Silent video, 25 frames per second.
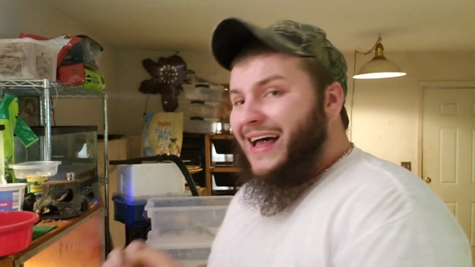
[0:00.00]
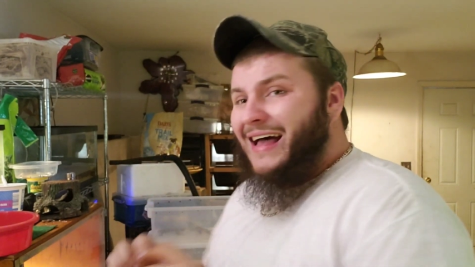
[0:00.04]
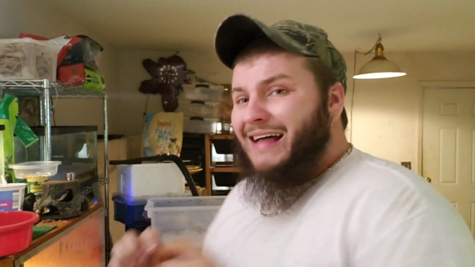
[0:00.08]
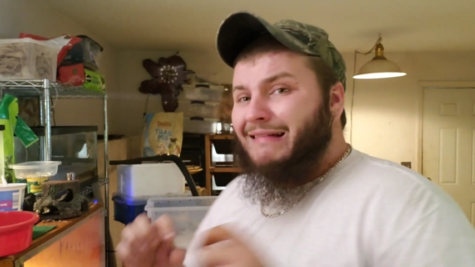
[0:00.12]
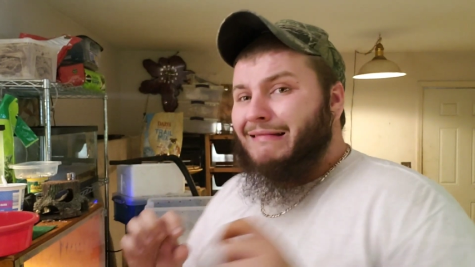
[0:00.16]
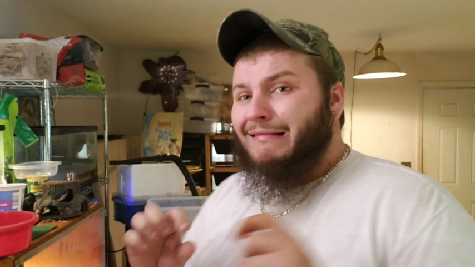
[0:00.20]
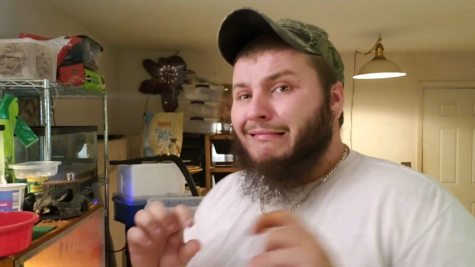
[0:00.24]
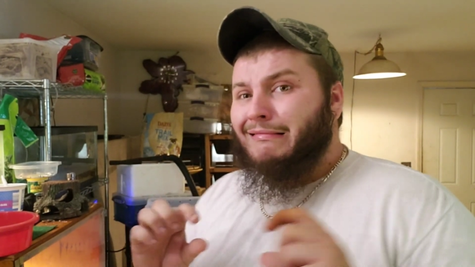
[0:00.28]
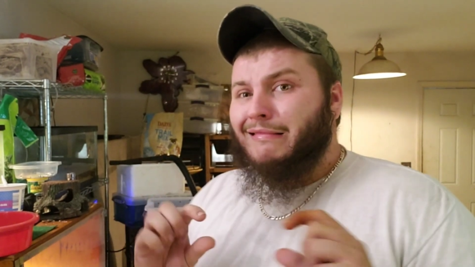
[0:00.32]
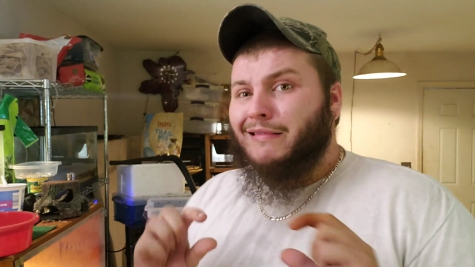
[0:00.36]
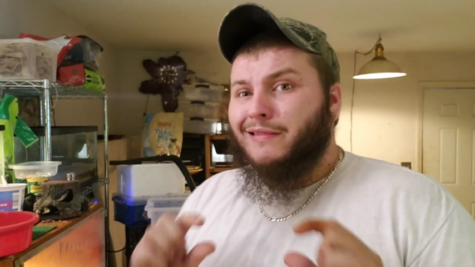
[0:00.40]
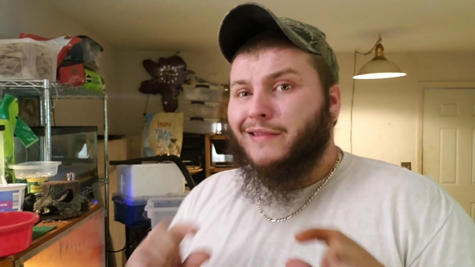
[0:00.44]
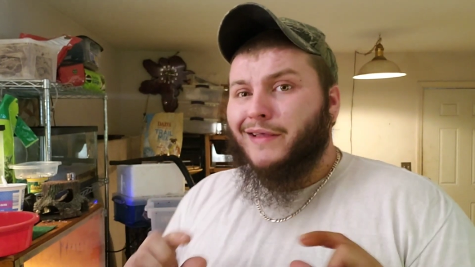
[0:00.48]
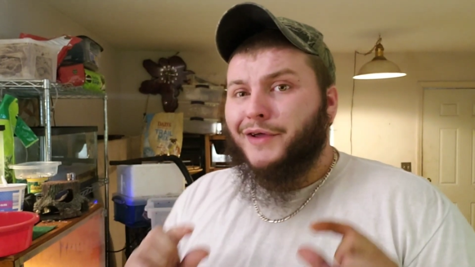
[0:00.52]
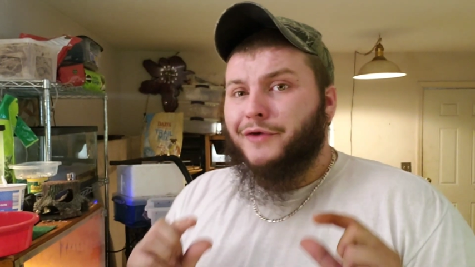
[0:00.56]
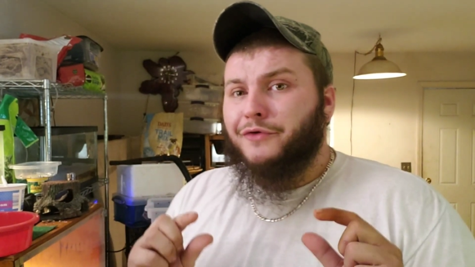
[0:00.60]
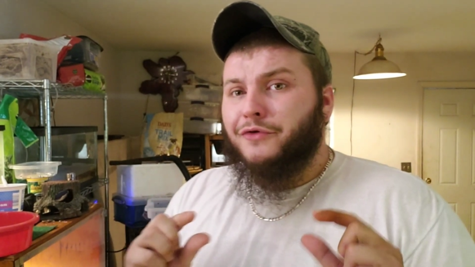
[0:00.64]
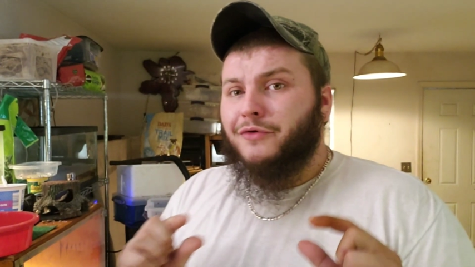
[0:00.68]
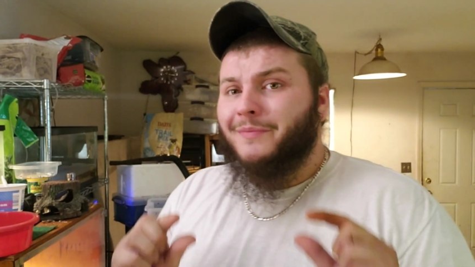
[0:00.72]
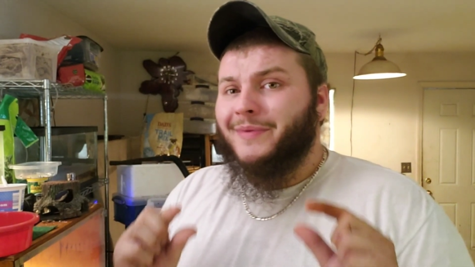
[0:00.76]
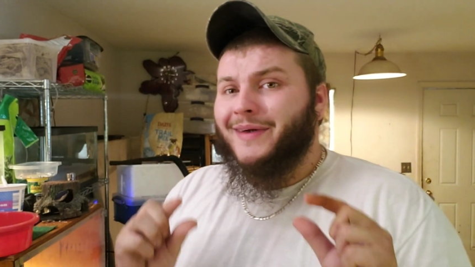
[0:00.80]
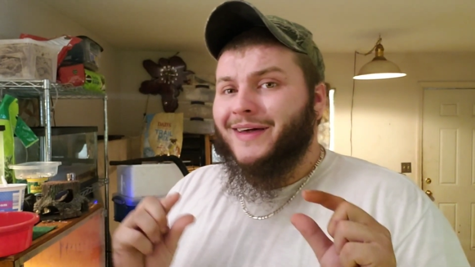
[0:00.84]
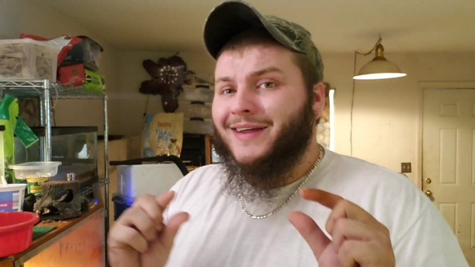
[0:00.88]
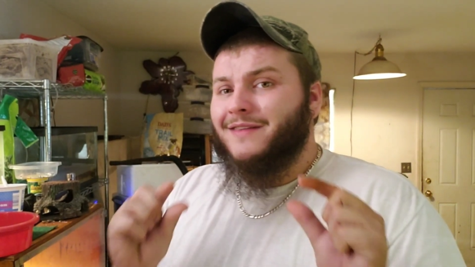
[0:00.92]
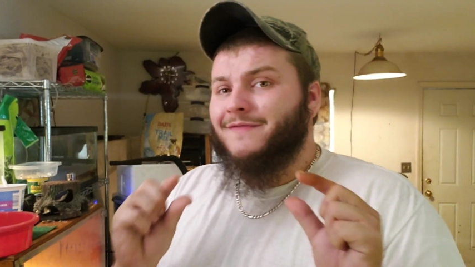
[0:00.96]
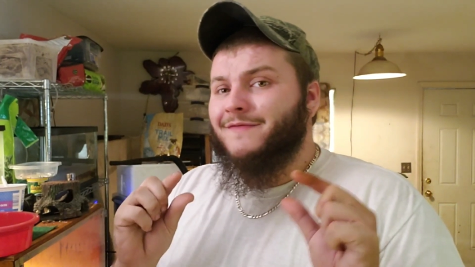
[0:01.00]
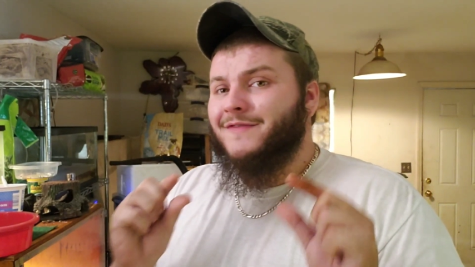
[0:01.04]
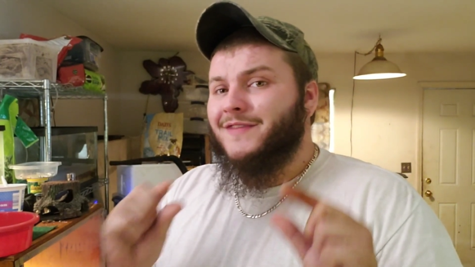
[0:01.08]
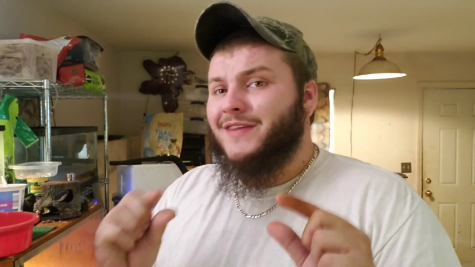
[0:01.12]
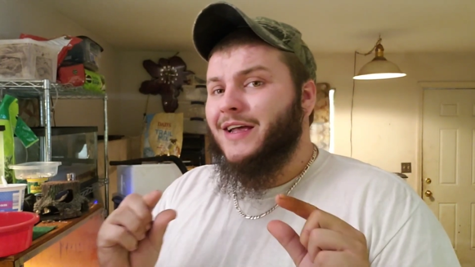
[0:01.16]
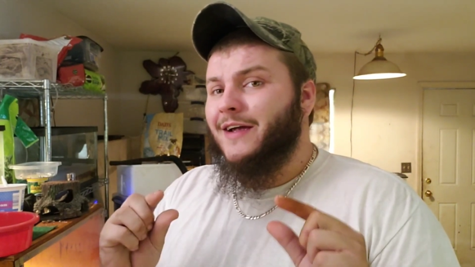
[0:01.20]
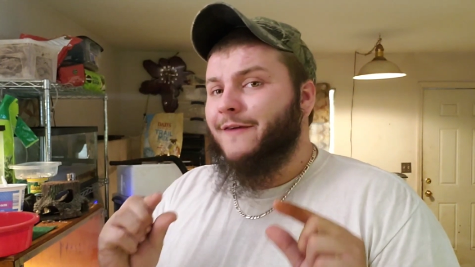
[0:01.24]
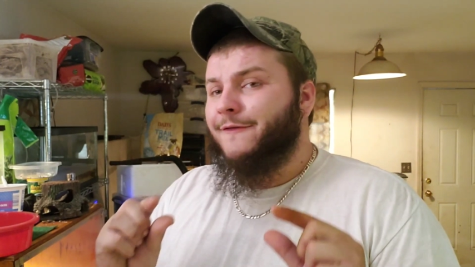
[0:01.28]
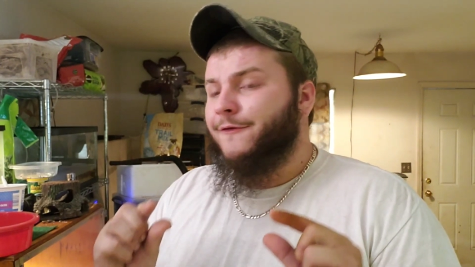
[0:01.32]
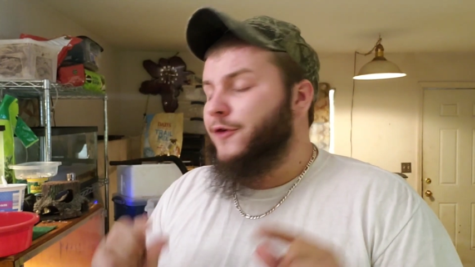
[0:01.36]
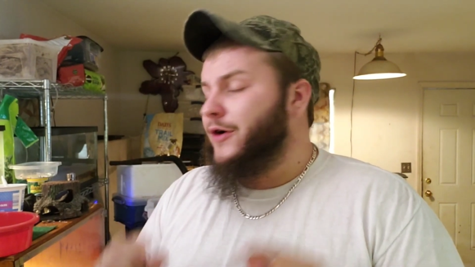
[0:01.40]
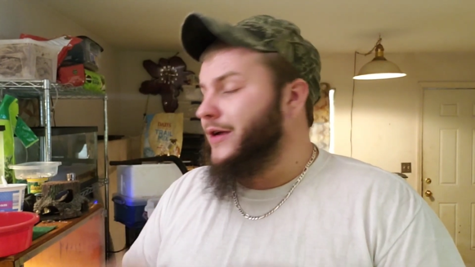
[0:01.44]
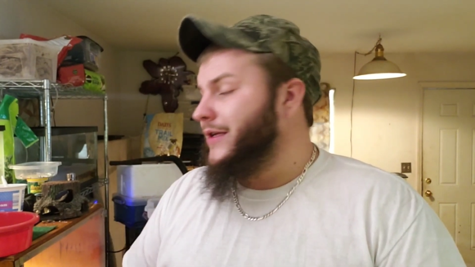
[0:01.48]
that little bit of
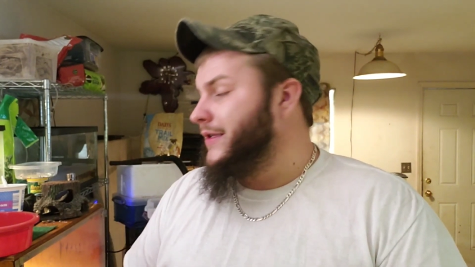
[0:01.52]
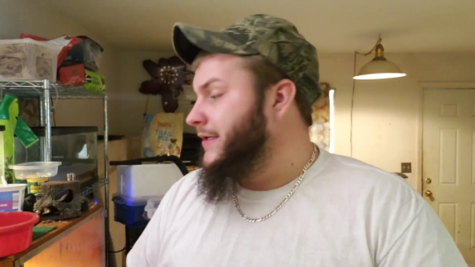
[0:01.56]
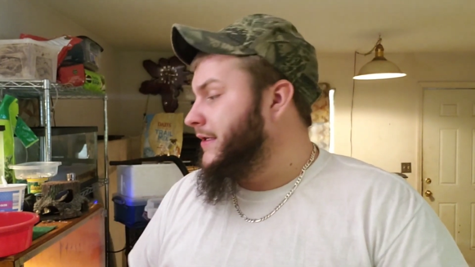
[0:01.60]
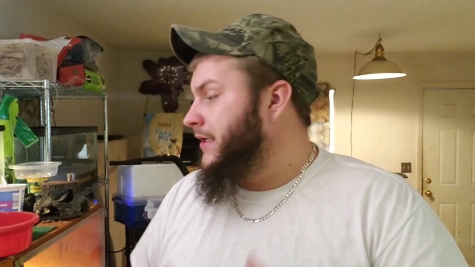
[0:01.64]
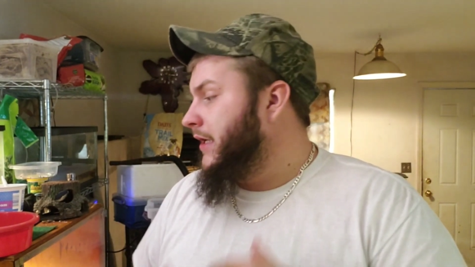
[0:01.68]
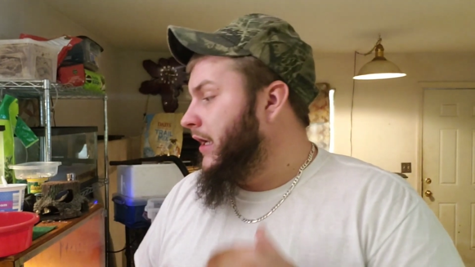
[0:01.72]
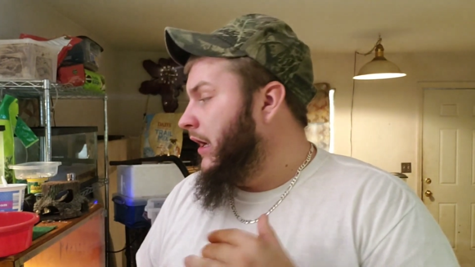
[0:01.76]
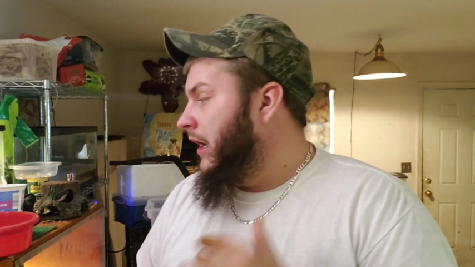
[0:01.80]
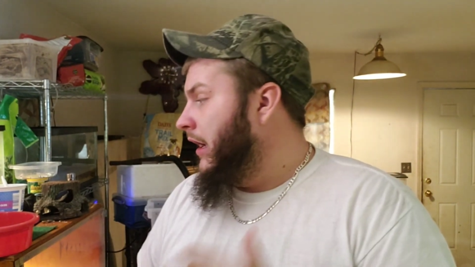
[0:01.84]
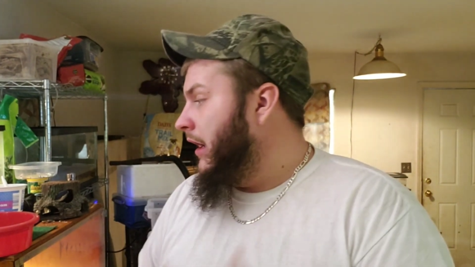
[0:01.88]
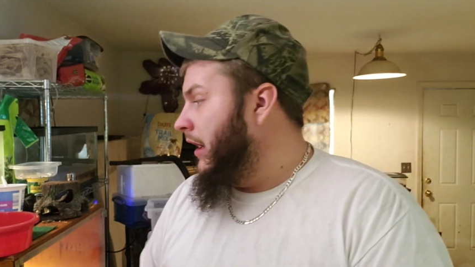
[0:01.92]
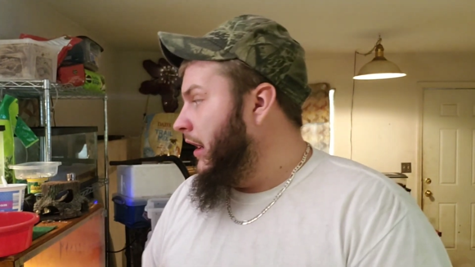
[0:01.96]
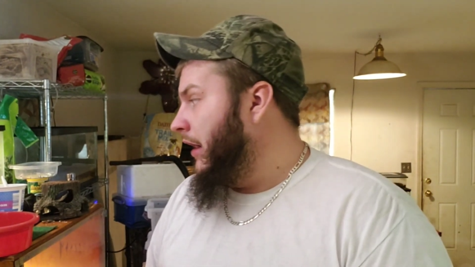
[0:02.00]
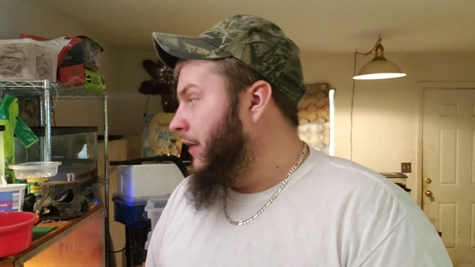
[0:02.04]
difference,